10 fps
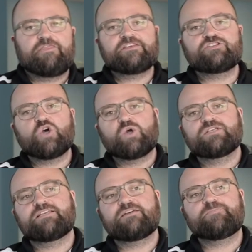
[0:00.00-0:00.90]
This
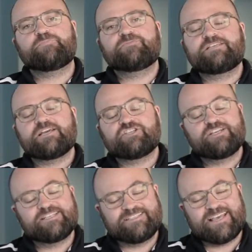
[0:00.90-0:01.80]
whole
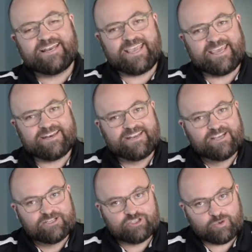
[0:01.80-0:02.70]
section is dedicated
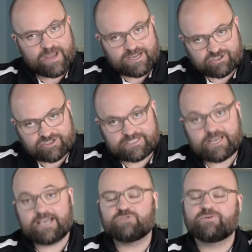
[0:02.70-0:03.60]
to
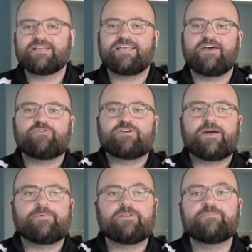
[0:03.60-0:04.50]
exercise. We're going to cut through a
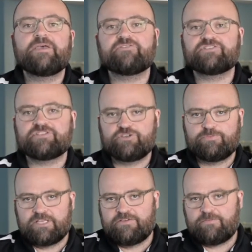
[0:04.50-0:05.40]
couple of myths that you
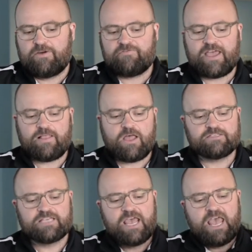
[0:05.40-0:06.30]
believe about fat
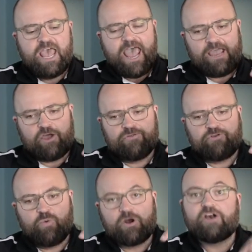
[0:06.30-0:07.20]
loss and go
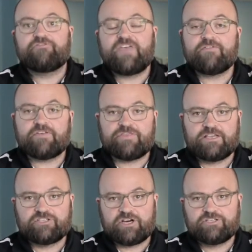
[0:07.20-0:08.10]
through what our favorite
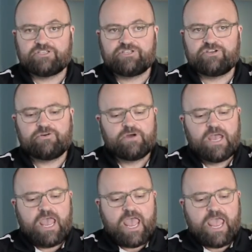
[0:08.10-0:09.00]
things are to do
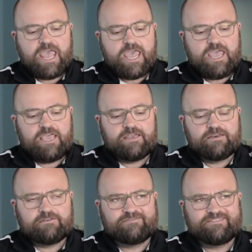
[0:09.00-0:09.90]

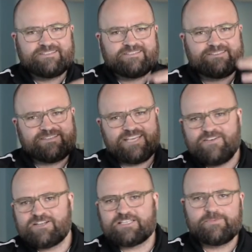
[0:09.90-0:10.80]
and give
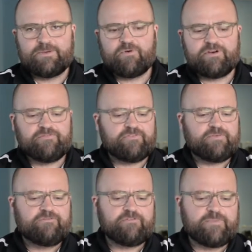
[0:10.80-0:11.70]
you just a little bit more
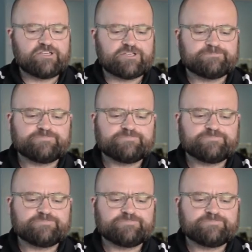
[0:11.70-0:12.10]
information.